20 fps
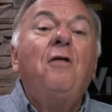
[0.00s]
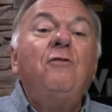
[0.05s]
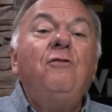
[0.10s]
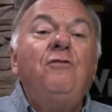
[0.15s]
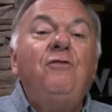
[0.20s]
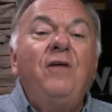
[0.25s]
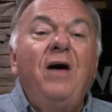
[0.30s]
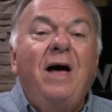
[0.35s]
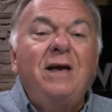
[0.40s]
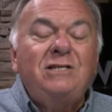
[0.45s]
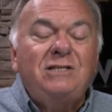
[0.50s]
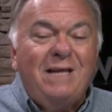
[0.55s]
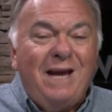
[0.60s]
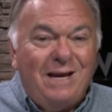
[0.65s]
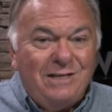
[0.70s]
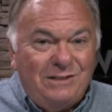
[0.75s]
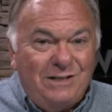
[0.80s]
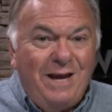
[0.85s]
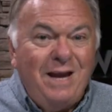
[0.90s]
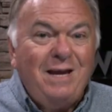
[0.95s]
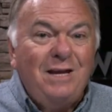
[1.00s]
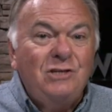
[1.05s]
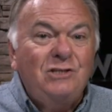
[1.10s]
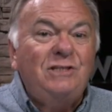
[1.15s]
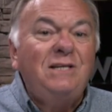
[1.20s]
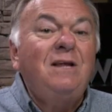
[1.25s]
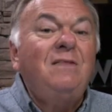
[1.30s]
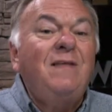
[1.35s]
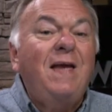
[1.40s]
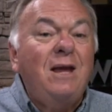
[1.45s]
Thus, as they can
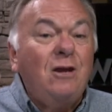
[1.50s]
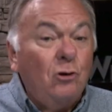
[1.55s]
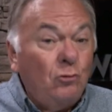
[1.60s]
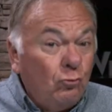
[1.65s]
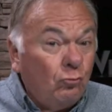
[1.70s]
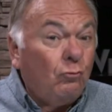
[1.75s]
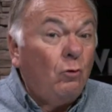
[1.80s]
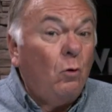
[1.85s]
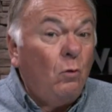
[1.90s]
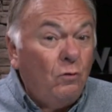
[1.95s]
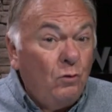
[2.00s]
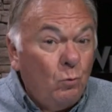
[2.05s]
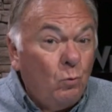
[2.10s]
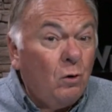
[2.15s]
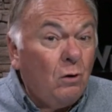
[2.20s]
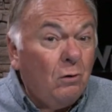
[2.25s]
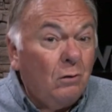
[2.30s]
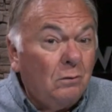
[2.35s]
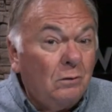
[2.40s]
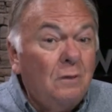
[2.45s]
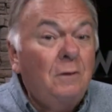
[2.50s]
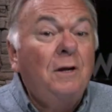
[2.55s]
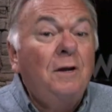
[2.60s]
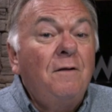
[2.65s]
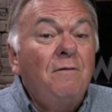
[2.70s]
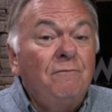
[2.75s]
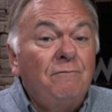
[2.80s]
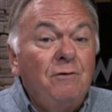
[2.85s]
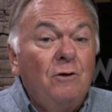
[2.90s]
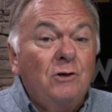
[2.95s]
see, they control the world.
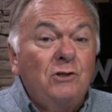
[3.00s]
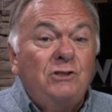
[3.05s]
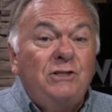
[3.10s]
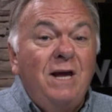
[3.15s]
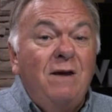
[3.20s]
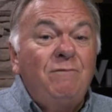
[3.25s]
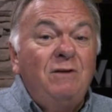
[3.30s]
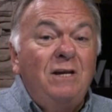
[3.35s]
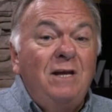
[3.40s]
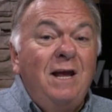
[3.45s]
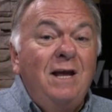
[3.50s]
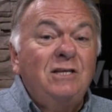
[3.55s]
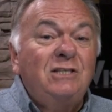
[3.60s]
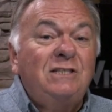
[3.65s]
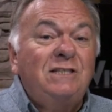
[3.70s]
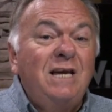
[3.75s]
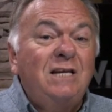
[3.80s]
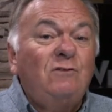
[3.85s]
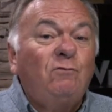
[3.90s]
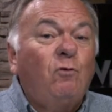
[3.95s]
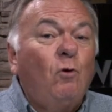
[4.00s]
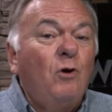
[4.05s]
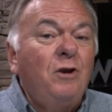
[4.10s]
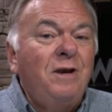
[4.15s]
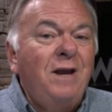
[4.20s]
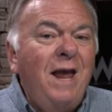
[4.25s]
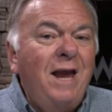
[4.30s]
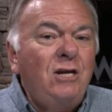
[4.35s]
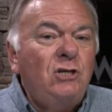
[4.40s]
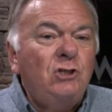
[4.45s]
Verse 7 again says, for
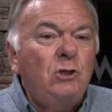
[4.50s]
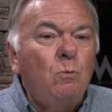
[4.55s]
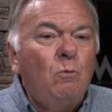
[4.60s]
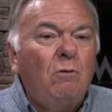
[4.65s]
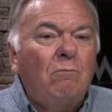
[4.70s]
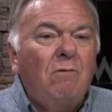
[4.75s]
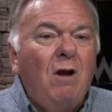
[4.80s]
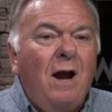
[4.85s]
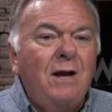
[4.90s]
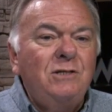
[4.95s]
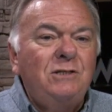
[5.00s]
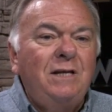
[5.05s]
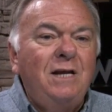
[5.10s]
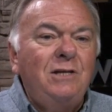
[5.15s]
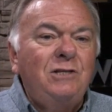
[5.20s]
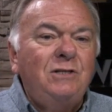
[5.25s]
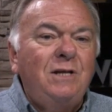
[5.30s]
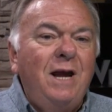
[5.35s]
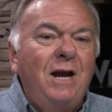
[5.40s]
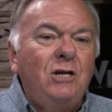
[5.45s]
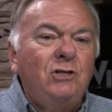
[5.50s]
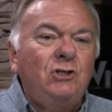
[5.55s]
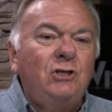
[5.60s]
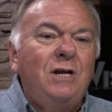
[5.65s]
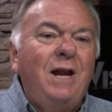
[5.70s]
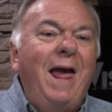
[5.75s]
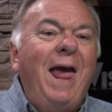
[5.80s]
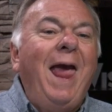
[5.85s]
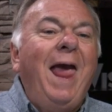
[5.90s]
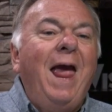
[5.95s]
nation will rise against
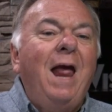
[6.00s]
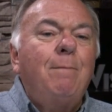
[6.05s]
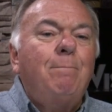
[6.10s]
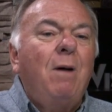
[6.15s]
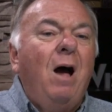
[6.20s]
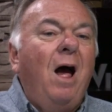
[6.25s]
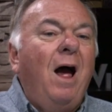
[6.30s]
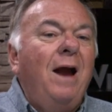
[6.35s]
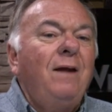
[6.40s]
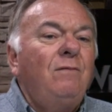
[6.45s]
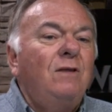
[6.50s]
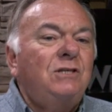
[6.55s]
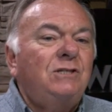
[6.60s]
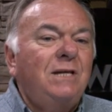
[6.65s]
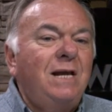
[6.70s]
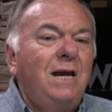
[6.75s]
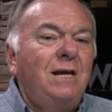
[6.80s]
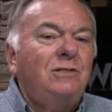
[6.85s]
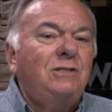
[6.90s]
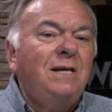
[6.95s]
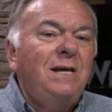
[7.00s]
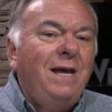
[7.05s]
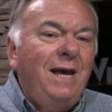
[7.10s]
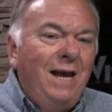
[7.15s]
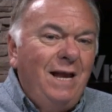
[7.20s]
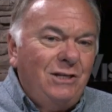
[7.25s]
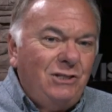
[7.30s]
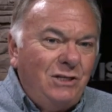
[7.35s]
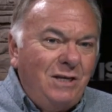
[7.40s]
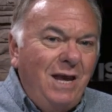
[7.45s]
nation. And behind the scenes,
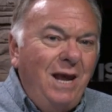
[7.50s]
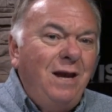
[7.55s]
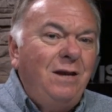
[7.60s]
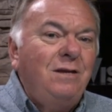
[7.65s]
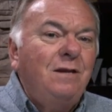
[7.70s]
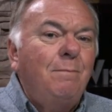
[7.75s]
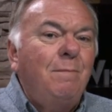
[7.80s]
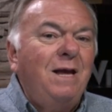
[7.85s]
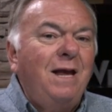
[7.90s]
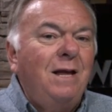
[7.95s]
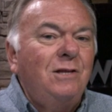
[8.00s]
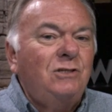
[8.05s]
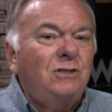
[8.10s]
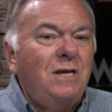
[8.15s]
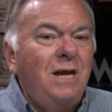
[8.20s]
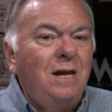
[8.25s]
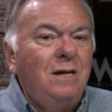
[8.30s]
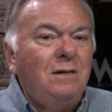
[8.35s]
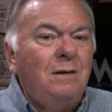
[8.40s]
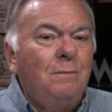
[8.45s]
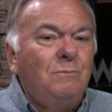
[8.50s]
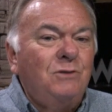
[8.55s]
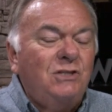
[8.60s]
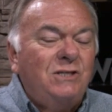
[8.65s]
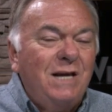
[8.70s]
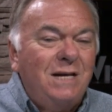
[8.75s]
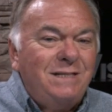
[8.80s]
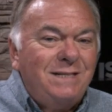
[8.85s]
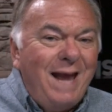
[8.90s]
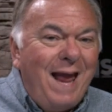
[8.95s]
it's kingdom against kingdom,
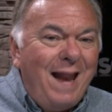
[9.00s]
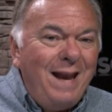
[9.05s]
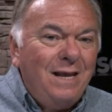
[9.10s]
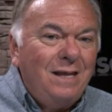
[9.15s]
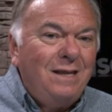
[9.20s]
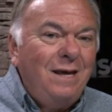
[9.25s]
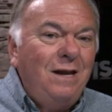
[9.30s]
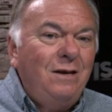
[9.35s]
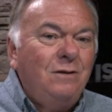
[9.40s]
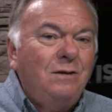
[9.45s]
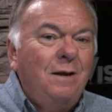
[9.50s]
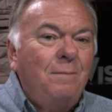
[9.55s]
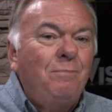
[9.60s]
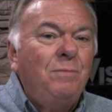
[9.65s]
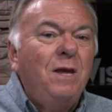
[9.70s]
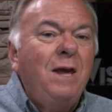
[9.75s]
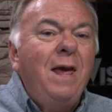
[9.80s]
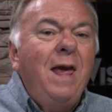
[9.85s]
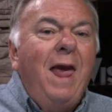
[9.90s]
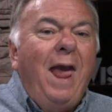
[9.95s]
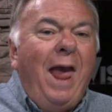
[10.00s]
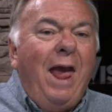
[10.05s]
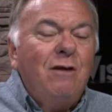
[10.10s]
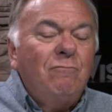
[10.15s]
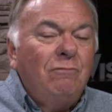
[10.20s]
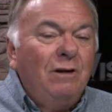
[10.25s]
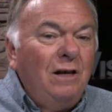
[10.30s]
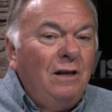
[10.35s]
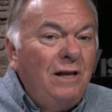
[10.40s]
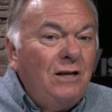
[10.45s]
satanic kingdom
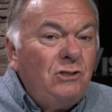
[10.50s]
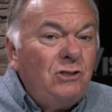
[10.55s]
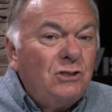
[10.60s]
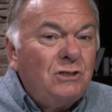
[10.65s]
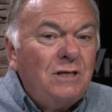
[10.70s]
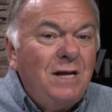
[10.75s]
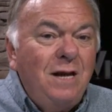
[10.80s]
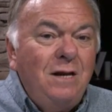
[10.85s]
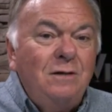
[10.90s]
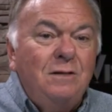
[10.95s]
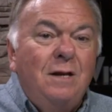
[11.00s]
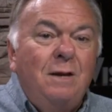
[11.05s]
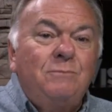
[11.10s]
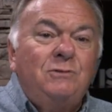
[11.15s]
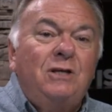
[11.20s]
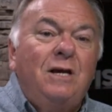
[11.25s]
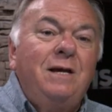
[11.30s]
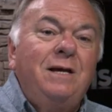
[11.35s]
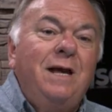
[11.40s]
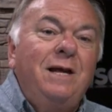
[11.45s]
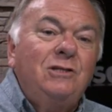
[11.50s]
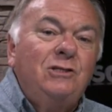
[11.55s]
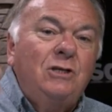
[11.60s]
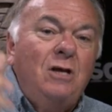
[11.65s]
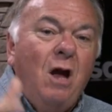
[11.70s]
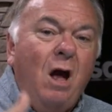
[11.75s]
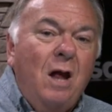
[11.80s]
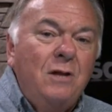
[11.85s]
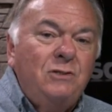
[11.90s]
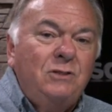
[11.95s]
and religious kingdoms against
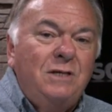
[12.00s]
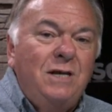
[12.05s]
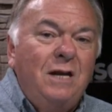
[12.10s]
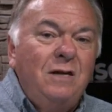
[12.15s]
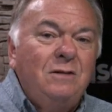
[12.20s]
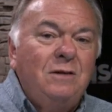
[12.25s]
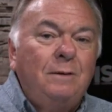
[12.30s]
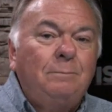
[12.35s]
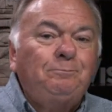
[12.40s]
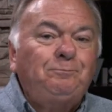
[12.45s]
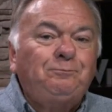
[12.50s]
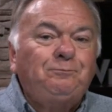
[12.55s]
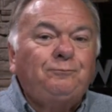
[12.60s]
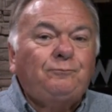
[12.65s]
God's kingdom.